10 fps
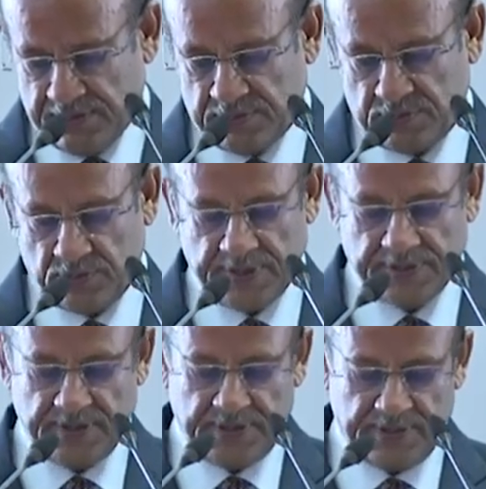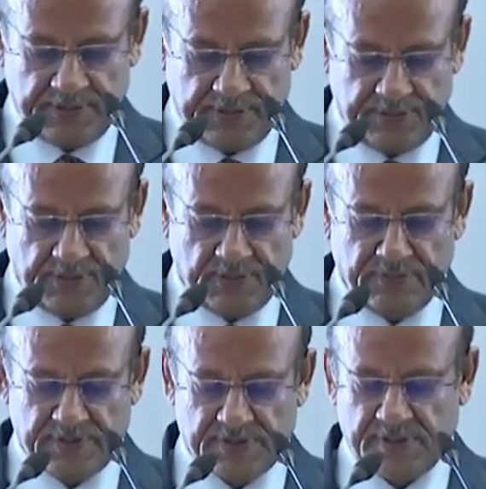So that the
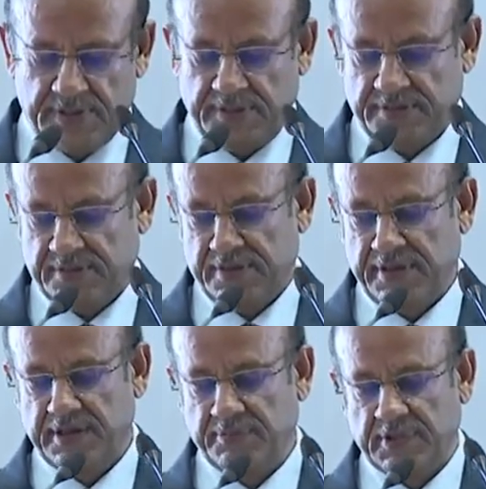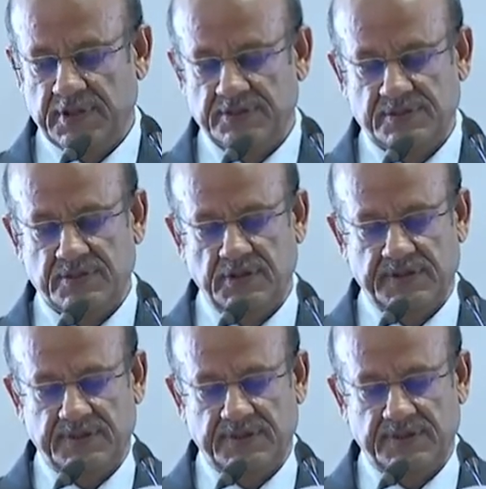university's name is not.